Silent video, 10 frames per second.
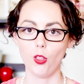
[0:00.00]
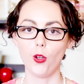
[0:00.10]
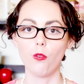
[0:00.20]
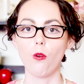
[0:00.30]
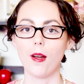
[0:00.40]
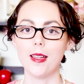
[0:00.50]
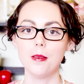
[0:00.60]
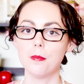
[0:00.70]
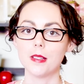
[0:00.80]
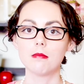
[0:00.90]
look for
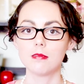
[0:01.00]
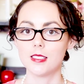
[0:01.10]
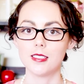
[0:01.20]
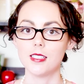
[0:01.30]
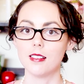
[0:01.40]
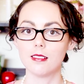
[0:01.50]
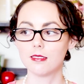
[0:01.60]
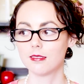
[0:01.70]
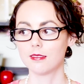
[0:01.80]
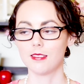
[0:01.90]
it, but
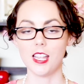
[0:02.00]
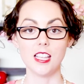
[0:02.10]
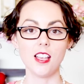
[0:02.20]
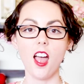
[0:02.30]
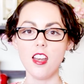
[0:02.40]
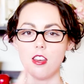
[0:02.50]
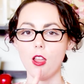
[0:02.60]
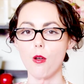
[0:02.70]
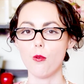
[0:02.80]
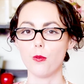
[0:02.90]
still, it's
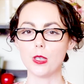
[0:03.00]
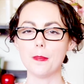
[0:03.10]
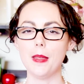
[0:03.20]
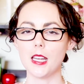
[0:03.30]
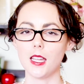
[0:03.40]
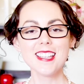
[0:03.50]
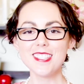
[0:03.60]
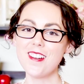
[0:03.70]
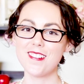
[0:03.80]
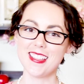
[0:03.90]
unknown to many.
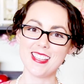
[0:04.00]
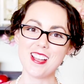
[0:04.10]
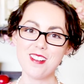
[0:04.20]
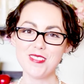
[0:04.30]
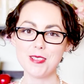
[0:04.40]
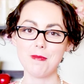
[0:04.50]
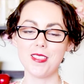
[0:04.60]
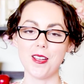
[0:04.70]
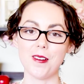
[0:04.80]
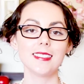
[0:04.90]
So in the comments
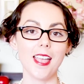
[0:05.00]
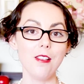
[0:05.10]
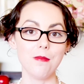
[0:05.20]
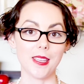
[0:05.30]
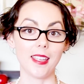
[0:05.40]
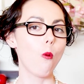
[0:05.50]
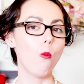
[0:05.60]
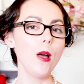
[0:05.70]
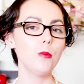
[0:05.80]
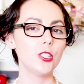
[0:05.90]
below, tell me,
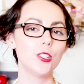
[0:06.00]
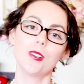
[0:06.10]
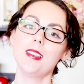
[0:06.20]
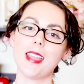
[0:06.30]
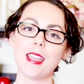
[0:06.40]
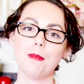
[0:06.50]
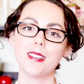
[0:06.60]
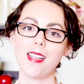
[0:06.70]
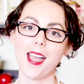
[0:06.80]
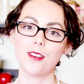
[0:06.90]
what would your name
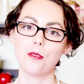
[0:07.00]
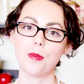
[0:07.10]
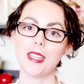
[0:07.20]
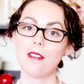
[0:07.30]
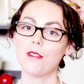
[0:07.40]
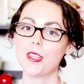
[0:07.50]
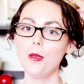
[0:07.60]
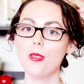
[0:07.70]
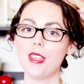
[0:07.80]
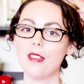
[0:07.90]
and title be if
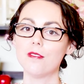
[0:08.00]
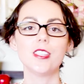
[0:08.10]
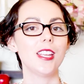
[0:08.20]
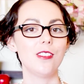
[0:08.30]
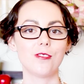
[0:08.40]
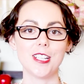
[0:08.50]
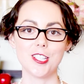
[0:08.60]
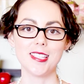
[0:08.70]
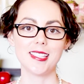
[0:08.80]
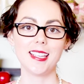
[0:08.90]
you lived in
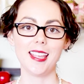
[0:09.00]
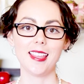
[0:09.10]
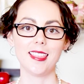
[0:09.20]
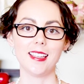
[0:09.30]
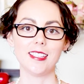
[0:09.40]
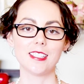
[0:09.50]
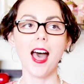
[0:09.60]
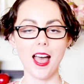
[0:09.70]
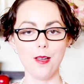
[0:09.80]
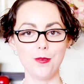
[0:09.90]
Regency England?
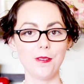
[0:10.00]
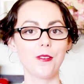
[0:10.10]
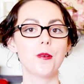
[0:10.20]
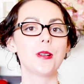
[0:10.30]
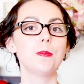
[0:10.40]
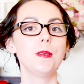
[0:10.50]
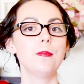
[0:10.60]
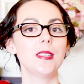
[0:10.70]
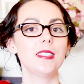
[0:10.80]
I would of course be Miss